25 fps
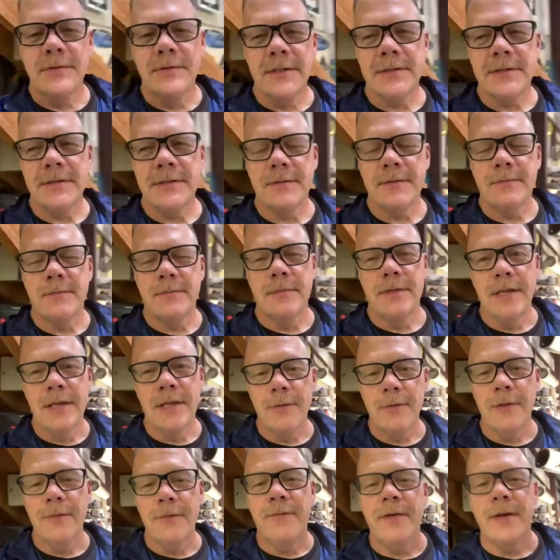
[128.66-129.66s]
Just
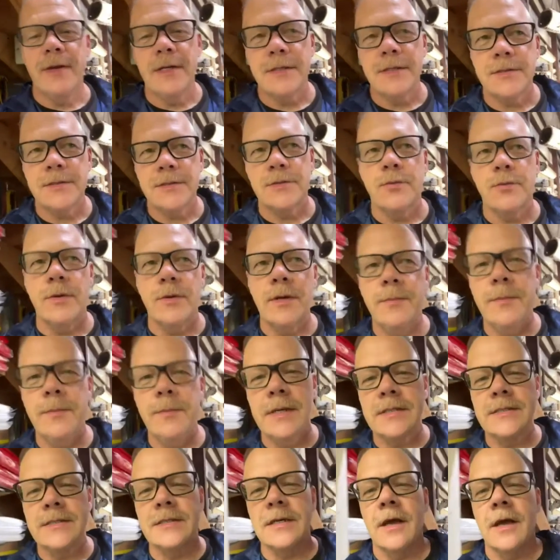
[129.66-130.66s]
literally finished 20
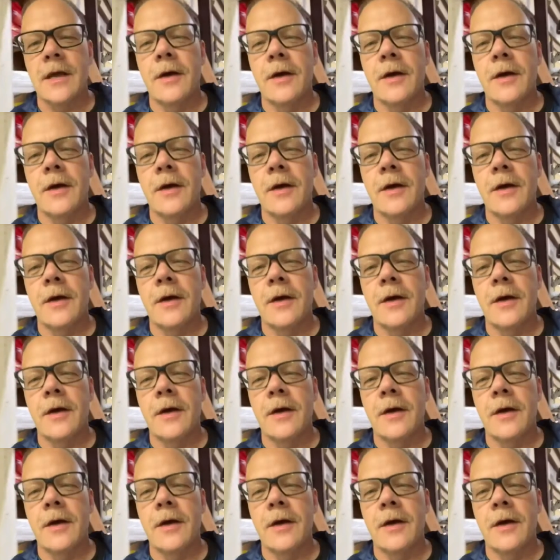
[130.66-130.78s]
minutes ago.